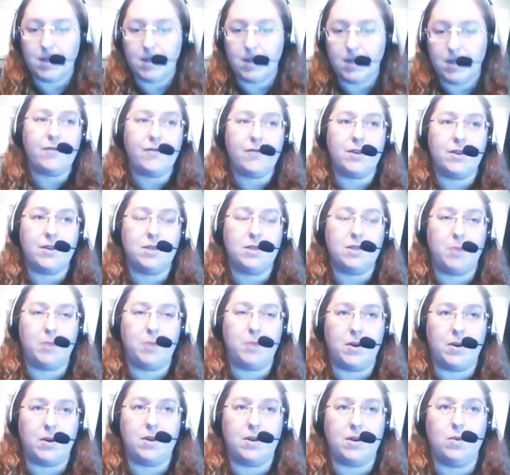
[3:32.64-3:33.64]
first
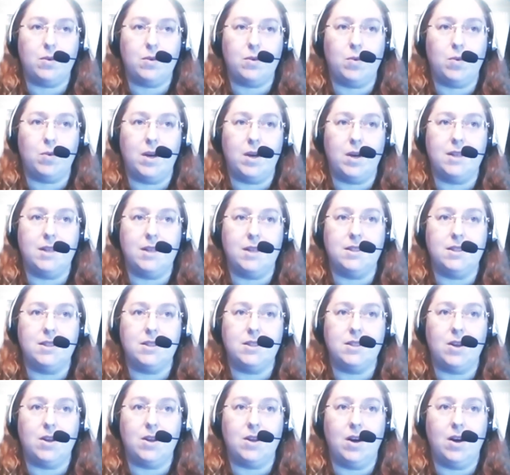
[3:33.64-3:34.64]
book
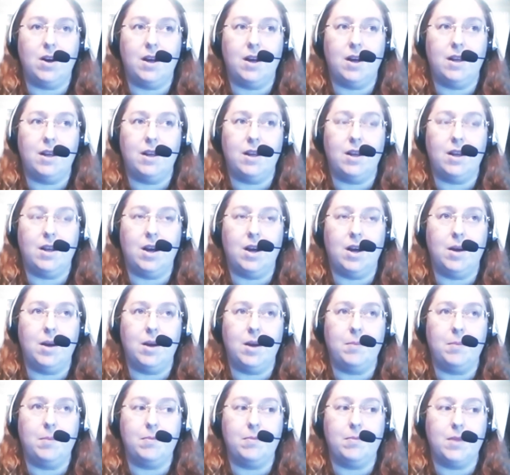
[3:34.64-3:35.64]
was on
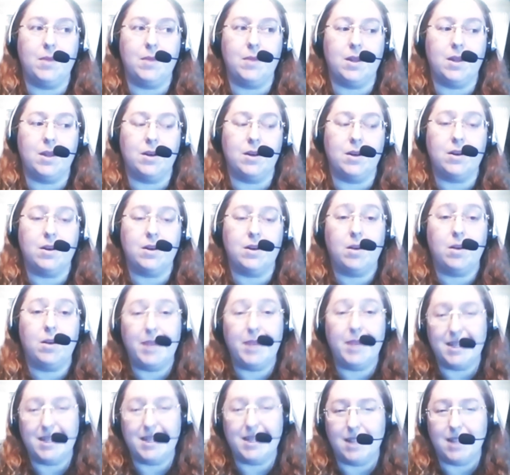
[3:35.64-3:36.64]
the
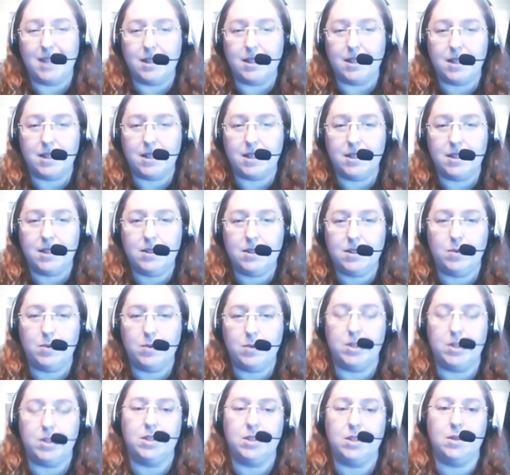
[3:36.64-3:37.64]
Carmina Gadelica,
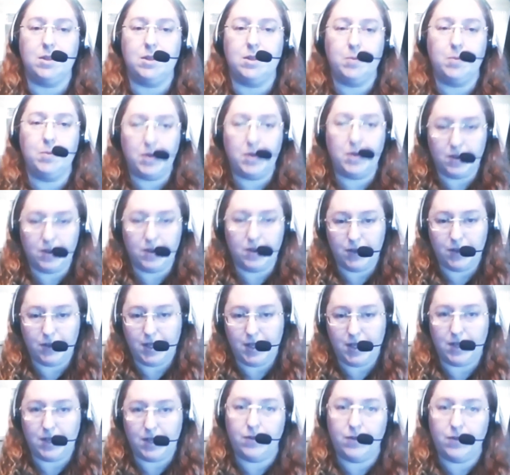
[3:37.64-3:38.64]
which is a book of
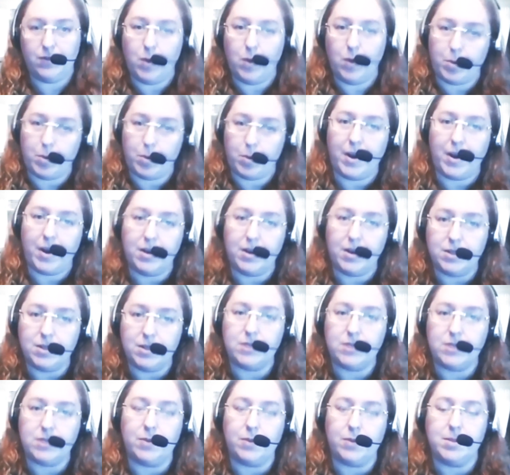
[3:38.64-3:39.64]
collected folk
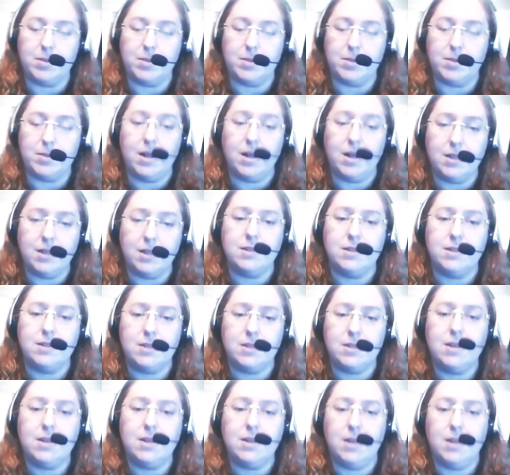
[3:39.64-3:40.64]
prayers from Scotland.
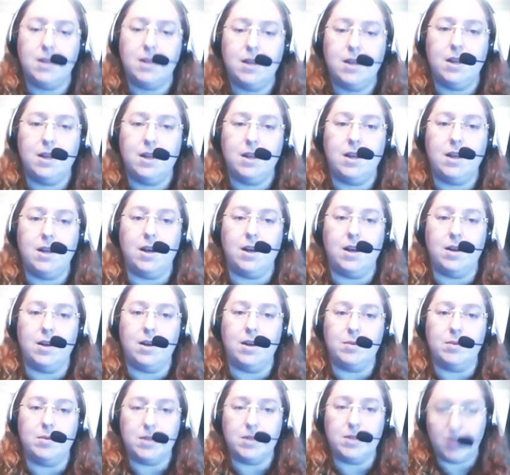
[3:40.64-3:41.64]

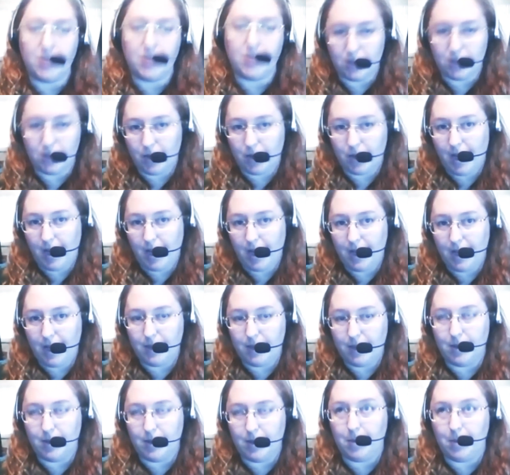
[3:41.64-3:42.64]
So I sort of had
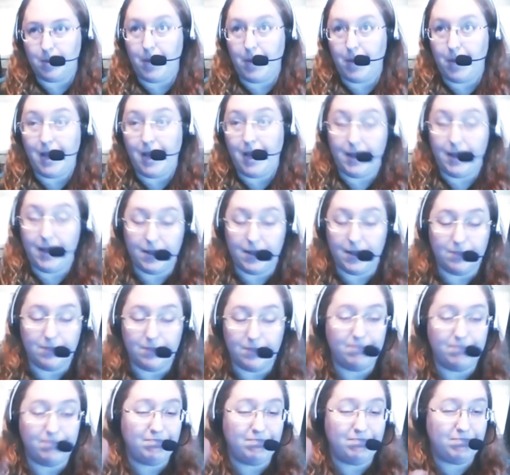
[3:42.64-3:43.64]
a
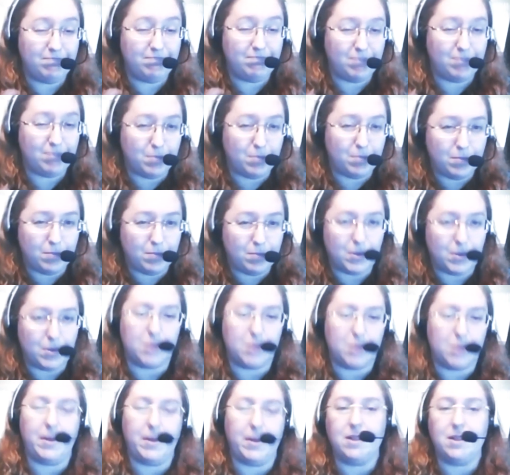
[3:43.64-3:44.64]
pagan
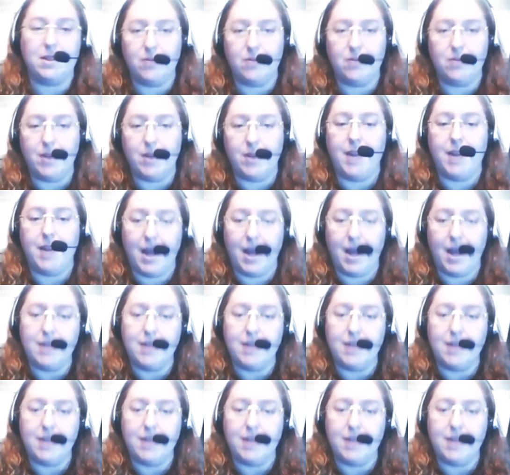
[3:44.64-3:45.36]
perspective on that.